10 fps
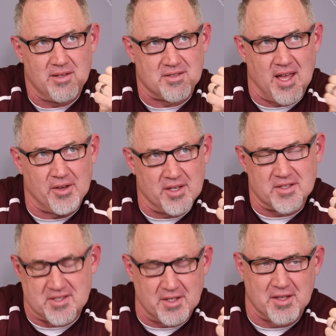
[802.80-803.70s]
sounding
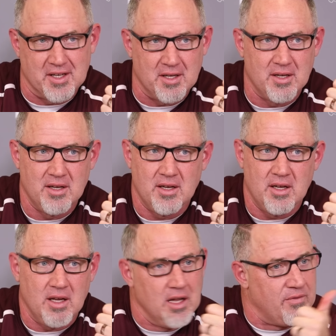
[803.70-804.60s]
silly,
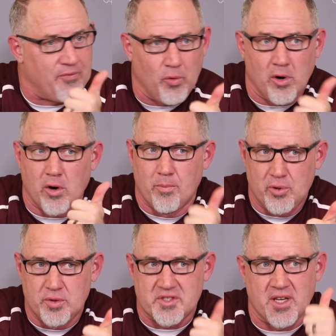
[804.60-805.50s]
if Four or
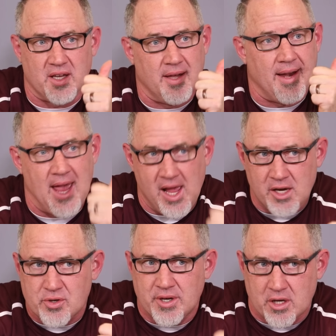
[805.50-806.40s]
Boots can get
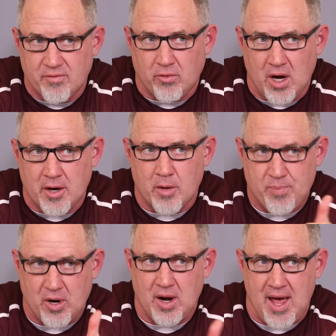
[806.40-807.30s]
a drink of water
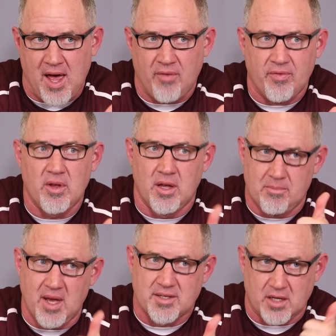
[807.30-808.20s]
per half,
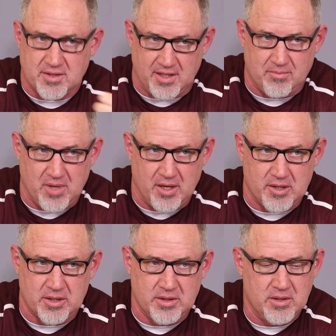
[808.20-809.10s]
it makes our team
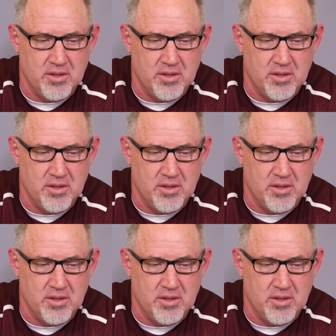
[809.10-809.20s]
better.